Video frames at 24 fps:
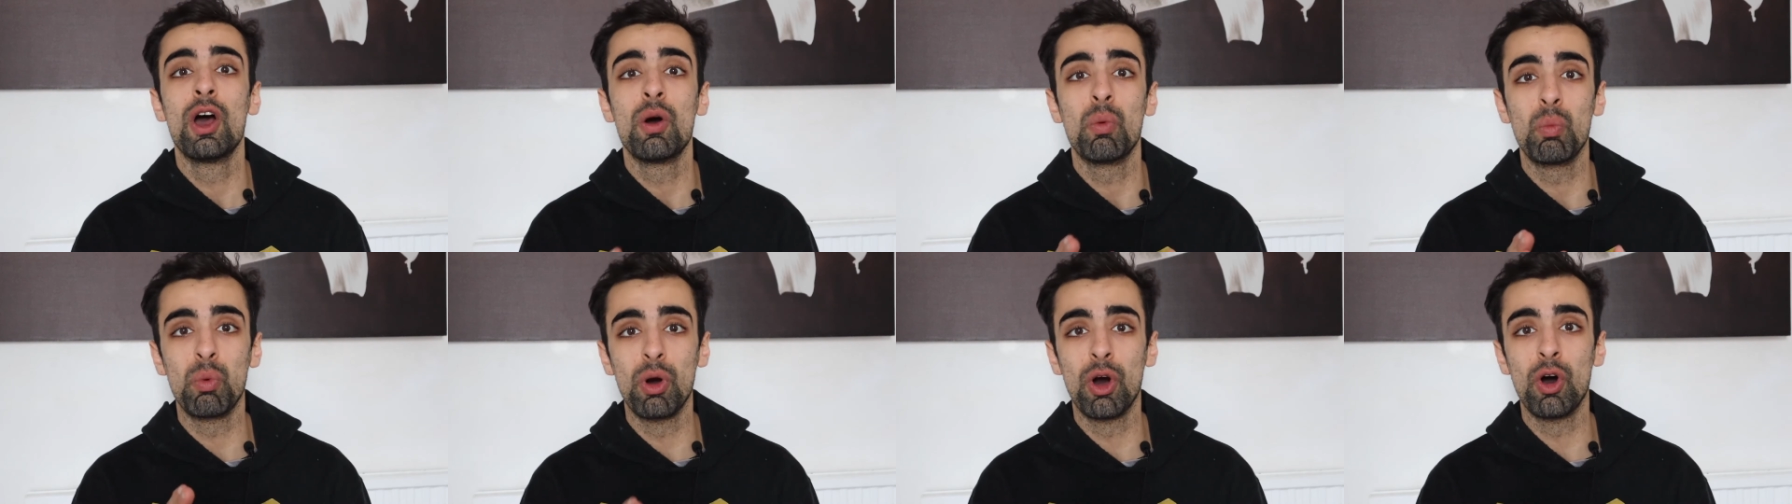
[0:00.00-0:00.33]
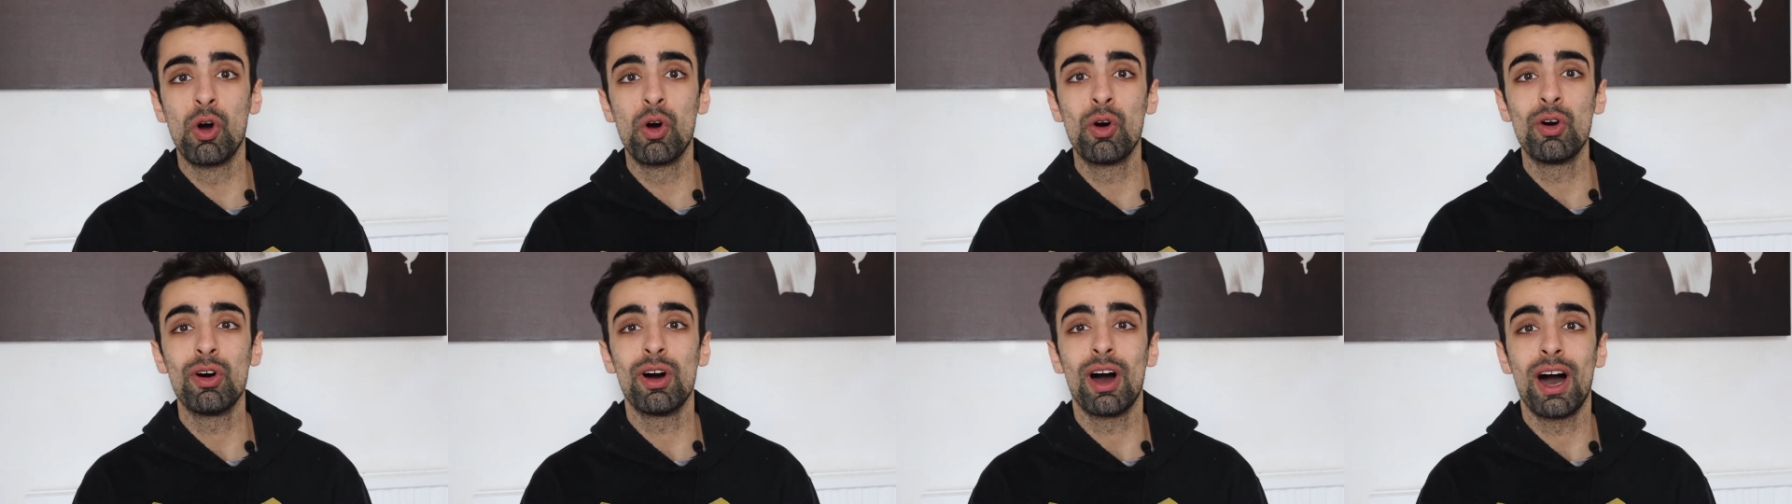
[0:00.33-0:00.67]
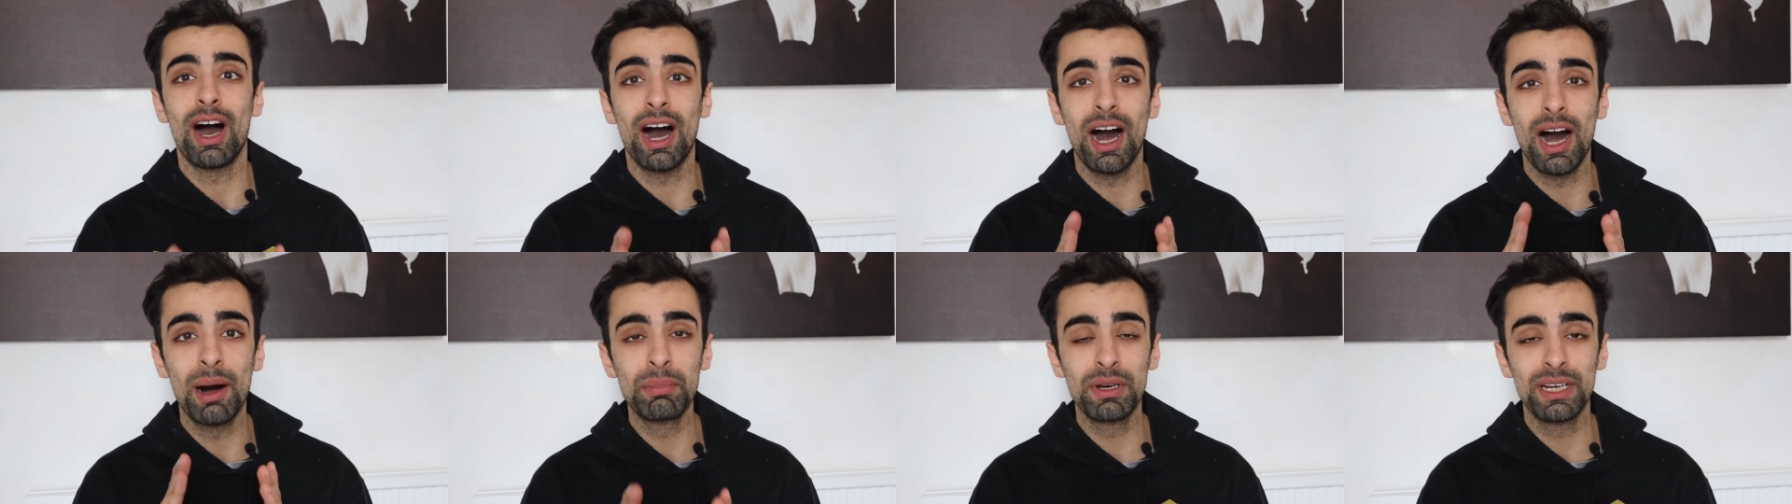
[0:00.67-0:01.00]
Well,
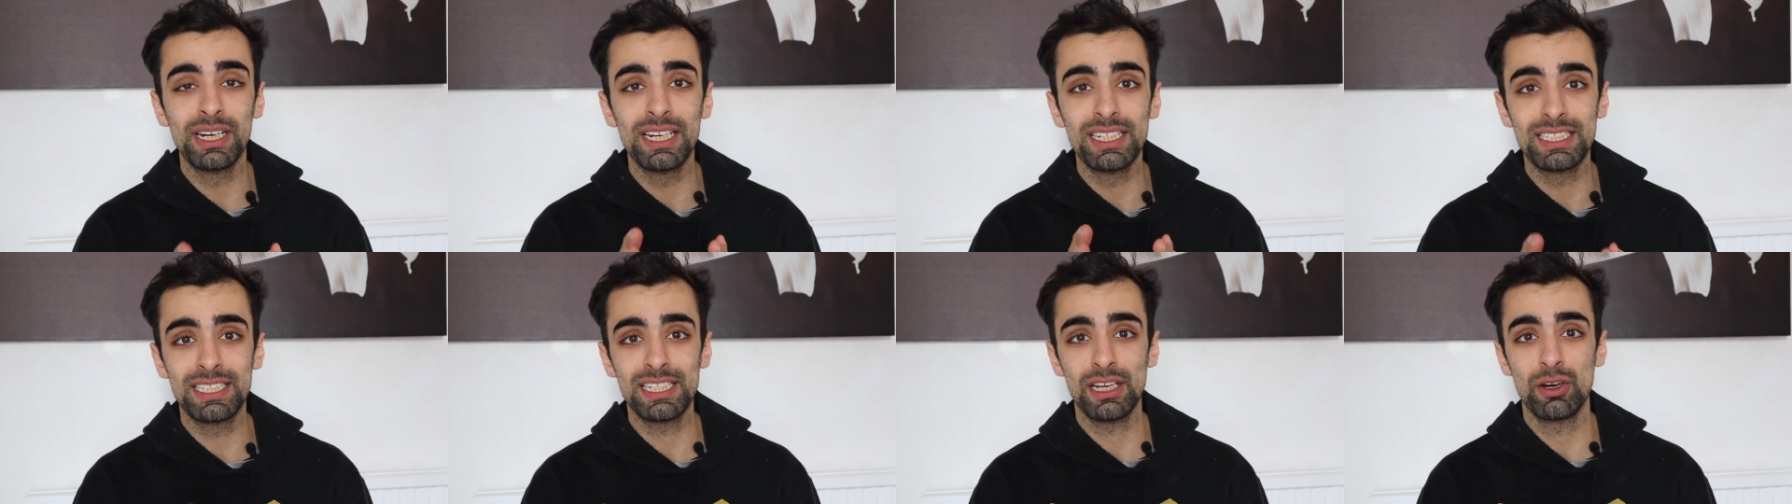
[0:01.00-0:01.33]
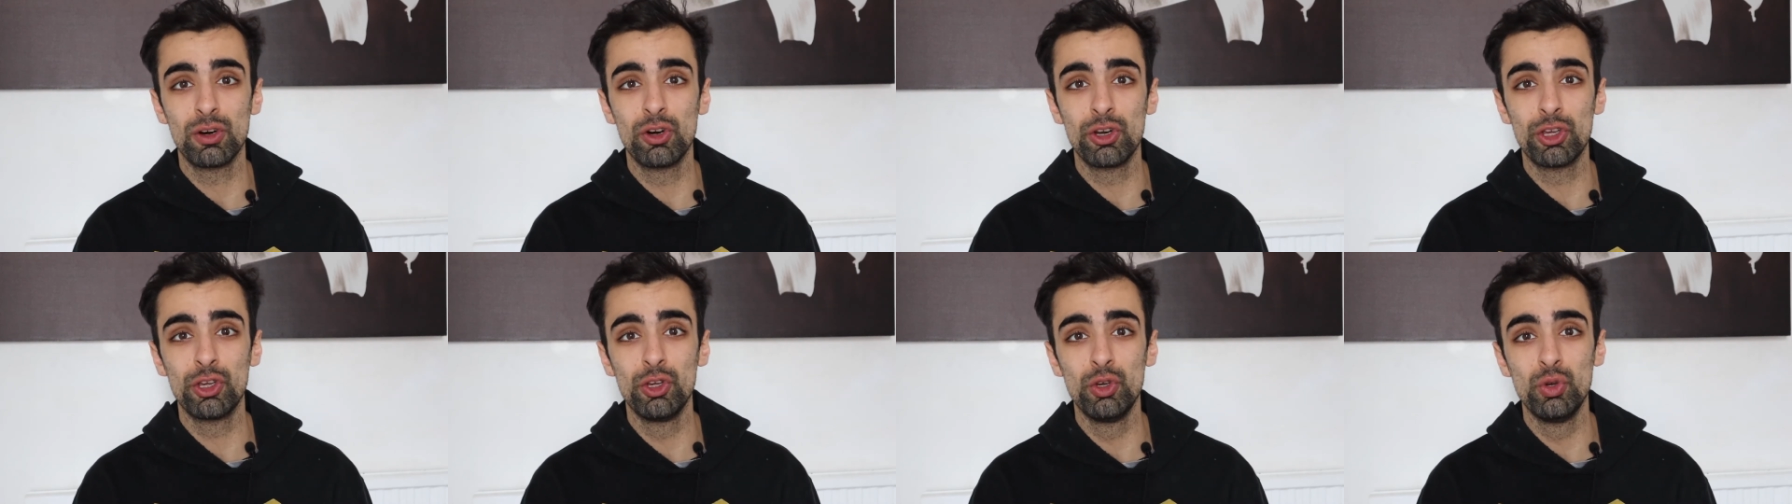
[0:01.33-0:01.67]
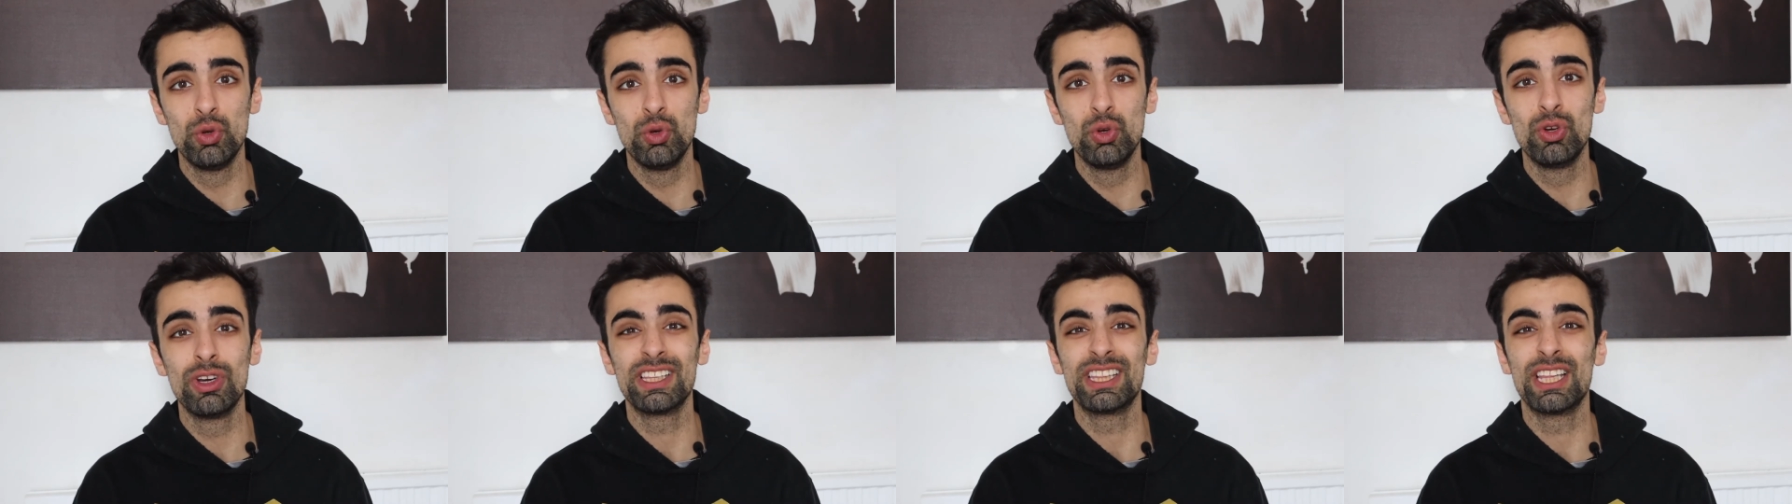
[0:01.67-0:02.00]
I'm going to tell
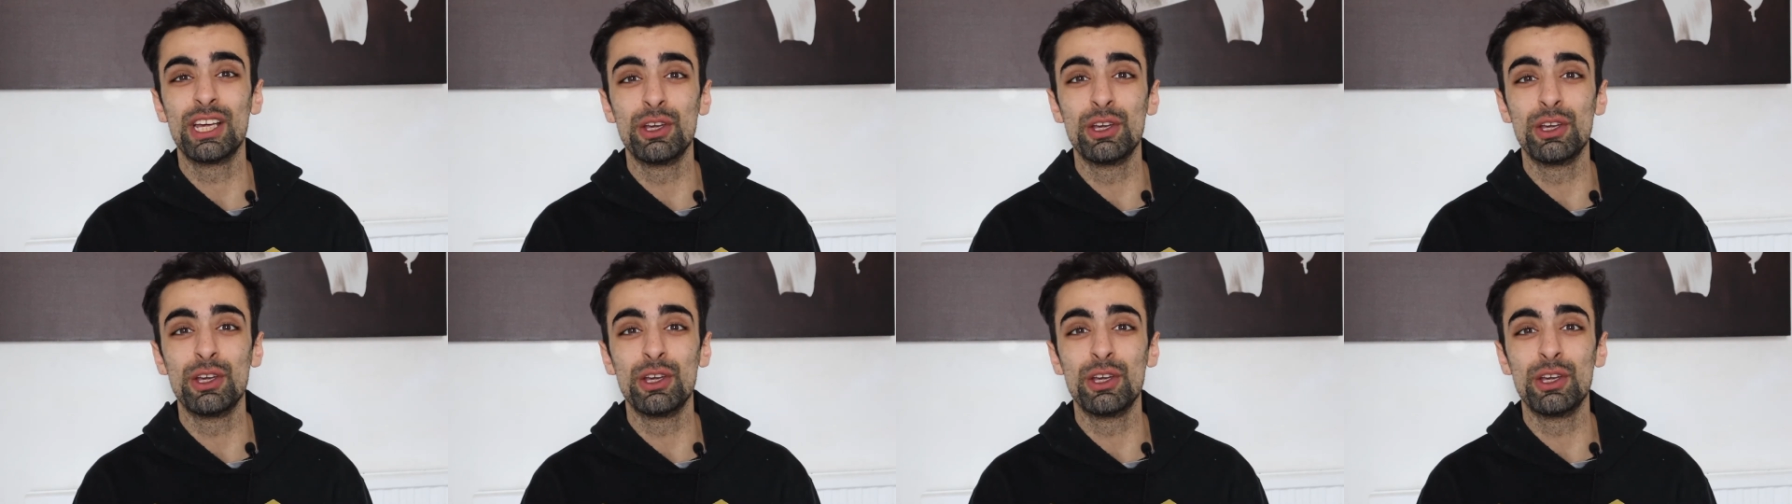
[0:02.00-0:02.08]
you